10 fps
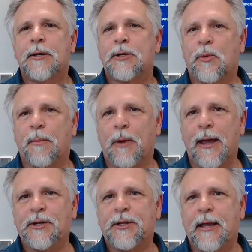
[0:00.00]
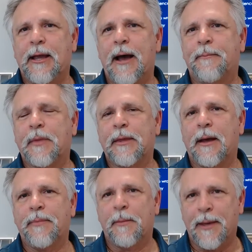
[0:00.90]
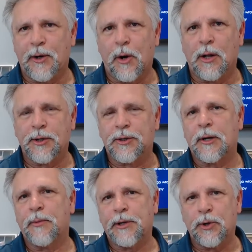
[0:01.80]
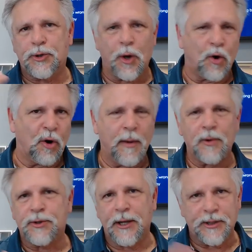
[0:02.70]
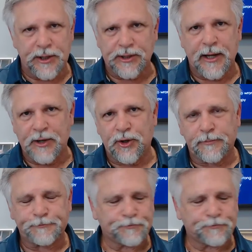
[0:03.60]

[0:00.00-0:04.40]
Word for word: to replace the, uh, the the minerals, reduce the hormones, things of this nature.